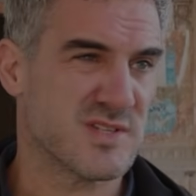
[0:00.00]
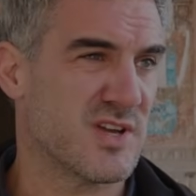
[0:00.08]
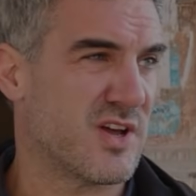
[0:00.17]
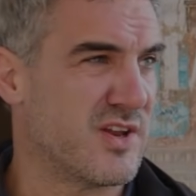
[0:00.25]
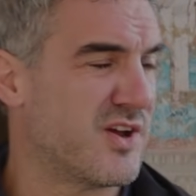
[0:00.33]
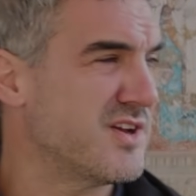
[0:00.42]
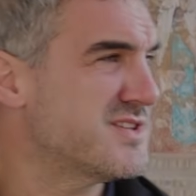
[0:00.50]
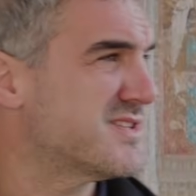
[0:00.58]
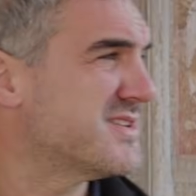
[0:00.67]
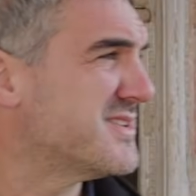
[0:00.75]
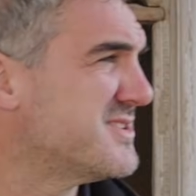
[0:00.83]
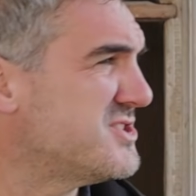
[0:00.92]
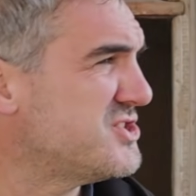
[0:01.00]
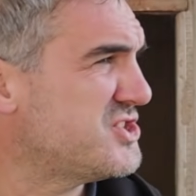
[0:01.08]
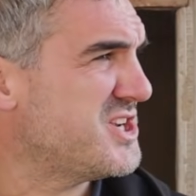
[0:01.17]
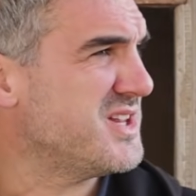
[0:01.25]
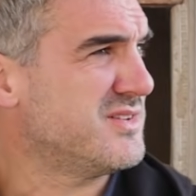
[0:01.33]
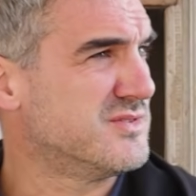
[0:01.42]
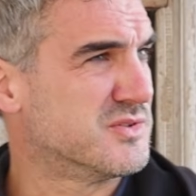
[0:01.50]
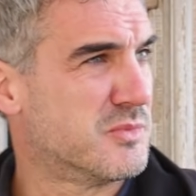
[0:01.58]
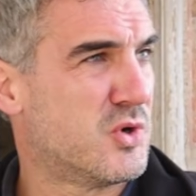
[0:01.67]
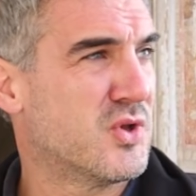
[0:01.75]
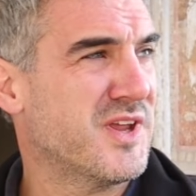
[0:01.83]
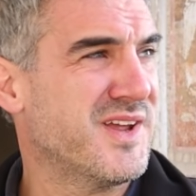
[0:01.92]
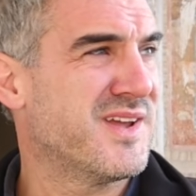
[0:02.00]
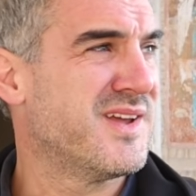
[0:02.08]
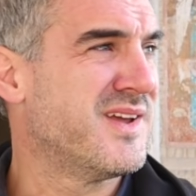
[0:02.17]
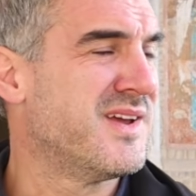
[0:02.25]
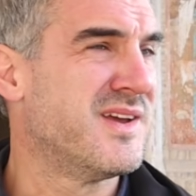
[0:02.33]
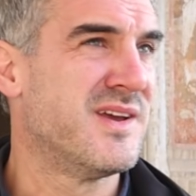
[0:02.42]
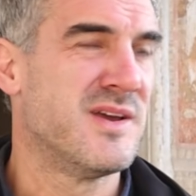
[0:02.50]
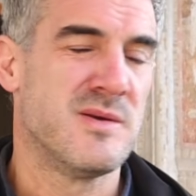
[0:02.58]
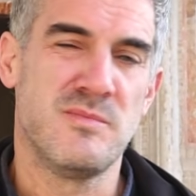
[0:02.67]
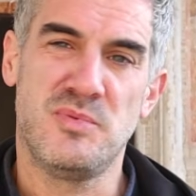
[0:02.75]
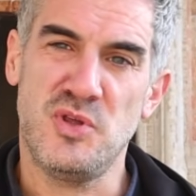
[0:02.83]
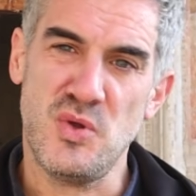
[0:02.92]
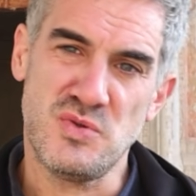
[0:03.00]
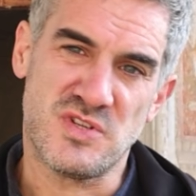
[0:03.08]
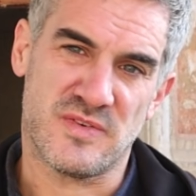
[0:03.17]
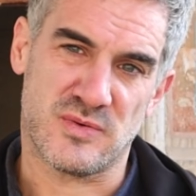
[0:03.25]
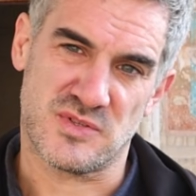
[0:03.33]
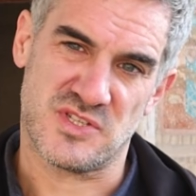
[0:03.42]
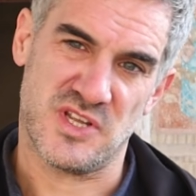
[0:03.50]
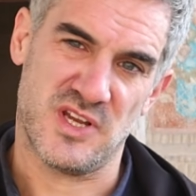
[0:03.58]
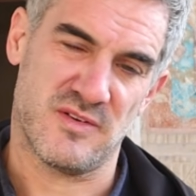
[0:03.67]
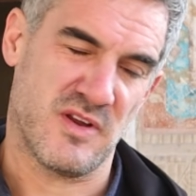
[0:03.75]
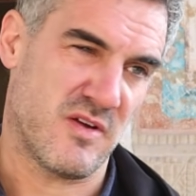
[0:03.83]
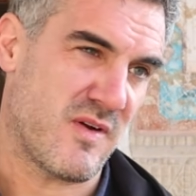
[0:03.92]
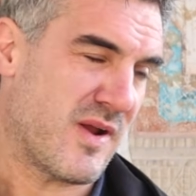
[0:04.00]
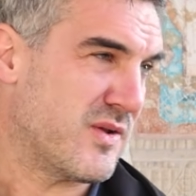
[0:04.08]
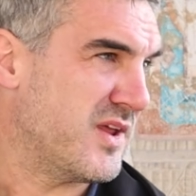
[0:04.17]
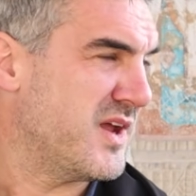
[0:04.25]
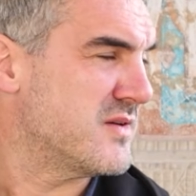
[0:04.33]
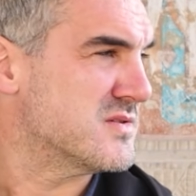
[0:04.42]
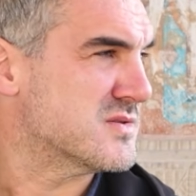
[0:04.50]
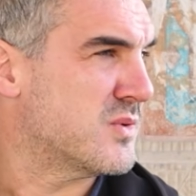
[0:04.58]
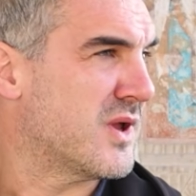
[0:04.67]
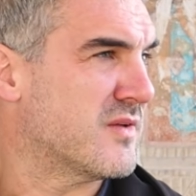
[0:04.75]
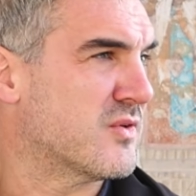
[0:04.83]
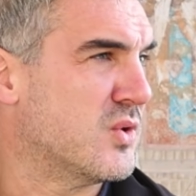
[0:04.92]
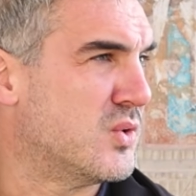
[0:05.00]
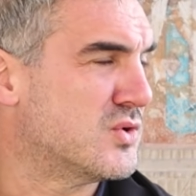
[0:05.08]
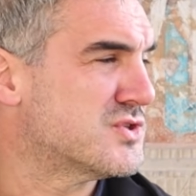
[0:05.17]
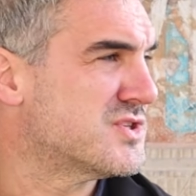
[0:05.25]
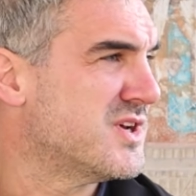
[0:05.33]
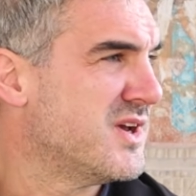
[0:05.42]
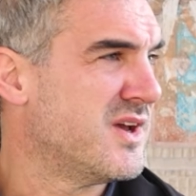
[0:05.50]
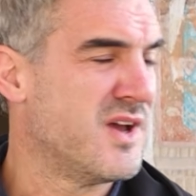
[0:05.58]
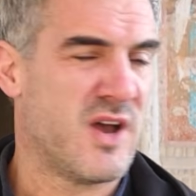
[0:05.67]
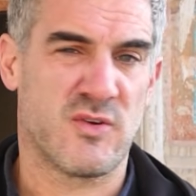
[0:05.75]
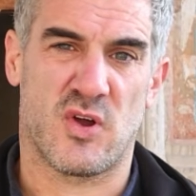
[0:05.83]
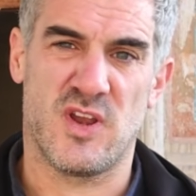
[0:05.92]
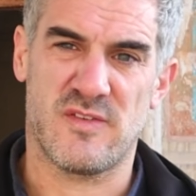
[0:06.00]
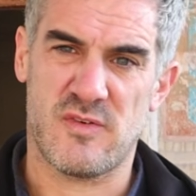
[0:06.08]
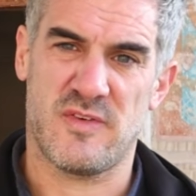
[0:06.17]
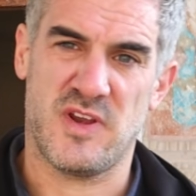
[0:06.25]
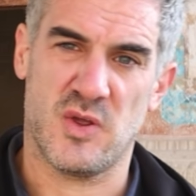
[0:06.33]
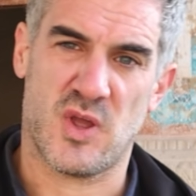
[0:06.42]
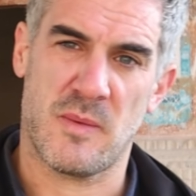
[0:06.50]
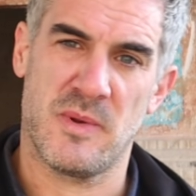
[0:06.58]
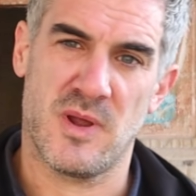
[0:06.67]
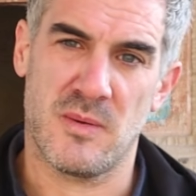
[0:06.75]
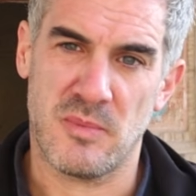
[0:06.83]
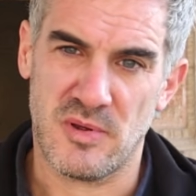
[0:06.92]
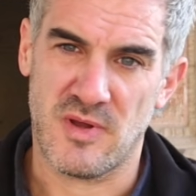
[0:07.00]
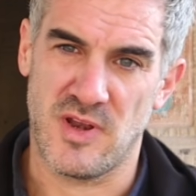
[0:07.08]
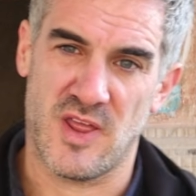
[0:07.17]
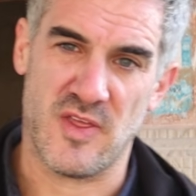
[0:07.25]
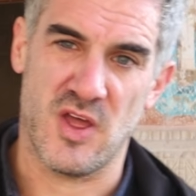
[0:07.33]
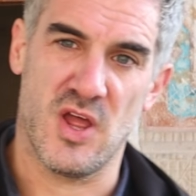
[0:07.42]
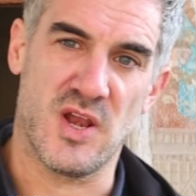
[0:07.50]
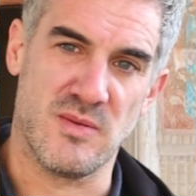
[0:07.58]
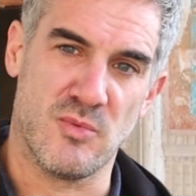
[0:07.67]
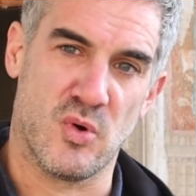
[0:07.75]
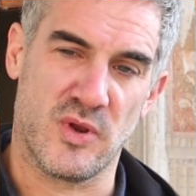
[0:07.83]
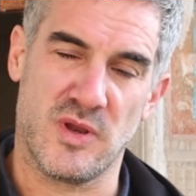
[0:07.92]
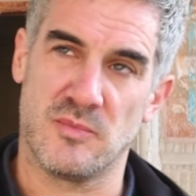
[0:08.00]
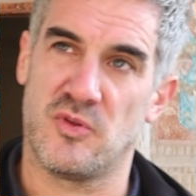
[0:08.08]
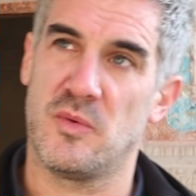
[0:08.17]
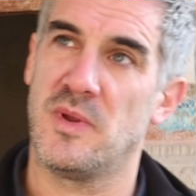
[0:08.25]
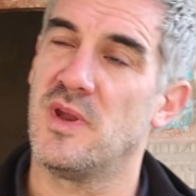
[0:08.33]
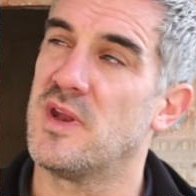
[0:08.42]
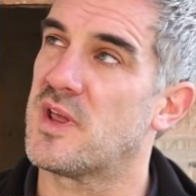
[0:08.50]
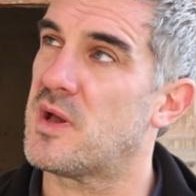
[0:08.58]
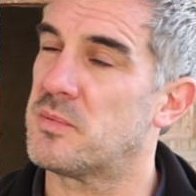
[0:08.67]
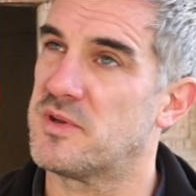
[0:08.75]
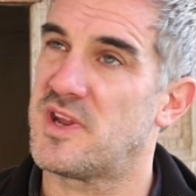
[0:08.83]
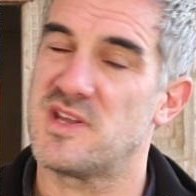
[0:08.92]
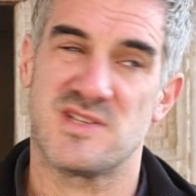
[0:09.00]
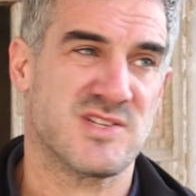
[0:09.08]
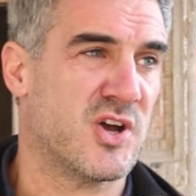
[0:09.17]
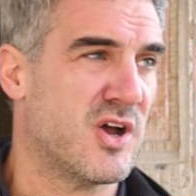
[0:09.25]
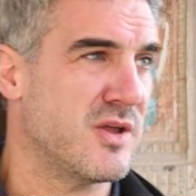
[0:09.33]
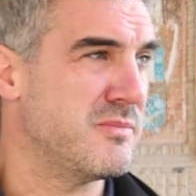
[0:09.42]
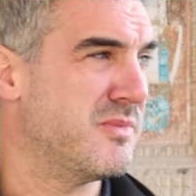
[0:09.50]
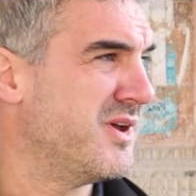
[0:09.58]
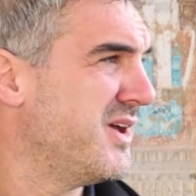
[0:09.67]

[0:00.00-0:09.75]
It's quite nice. Chilled morning. Beautiful scenery around here as well, of course. I've got another video coming up, another early morning I'm doing in a couple of days' time